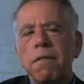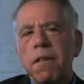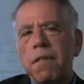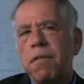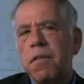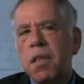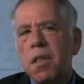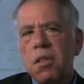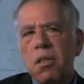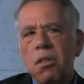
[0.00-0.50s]

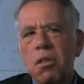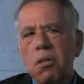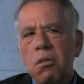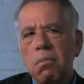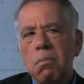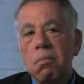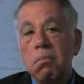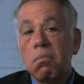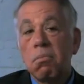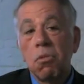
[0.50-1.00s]
50s,
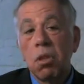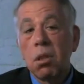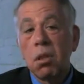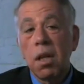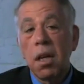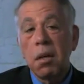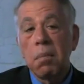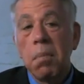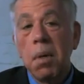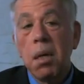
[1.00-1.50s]

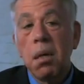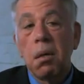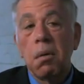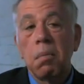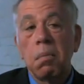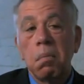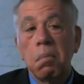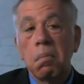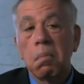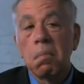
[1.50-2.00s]
just like me.
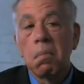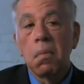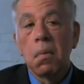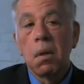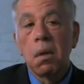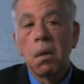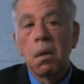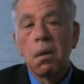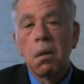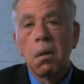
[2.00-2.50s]

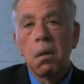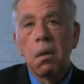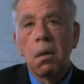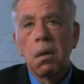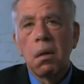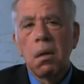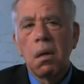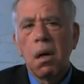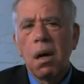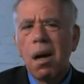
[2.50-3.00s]

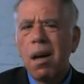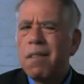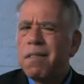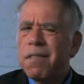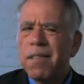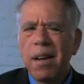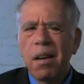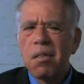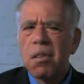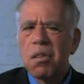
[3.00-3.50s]
I
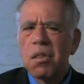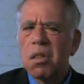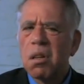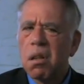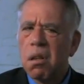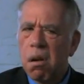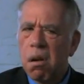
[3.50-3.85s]
found this